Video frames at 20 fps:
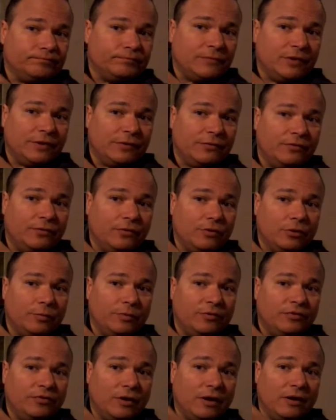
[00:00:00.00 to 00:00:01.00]
There's
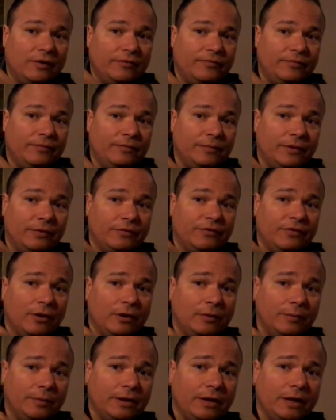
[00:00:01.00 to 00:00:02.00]
Gorbachev. There's
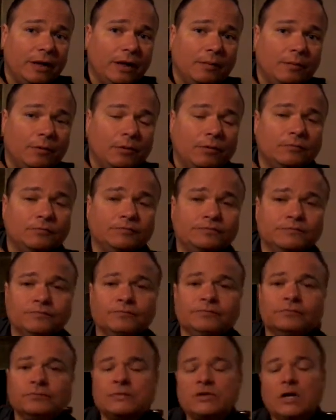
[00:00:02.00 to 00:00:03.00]
Armand Hammer.
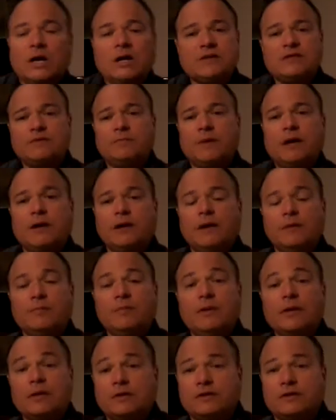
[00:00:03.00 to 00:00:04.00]
Talks about him being a